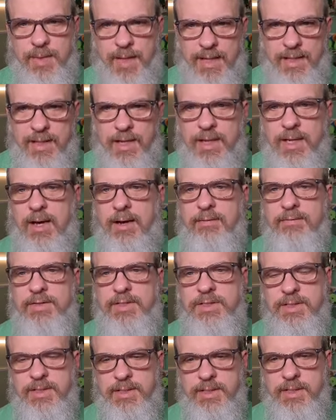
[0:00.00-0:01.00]
And then
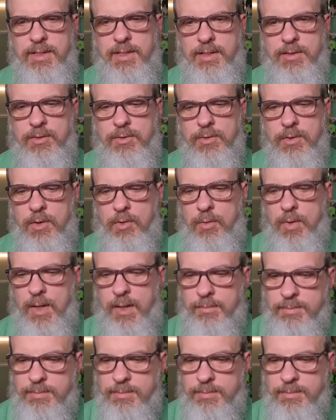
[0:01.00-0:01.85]
obviously it'll go up.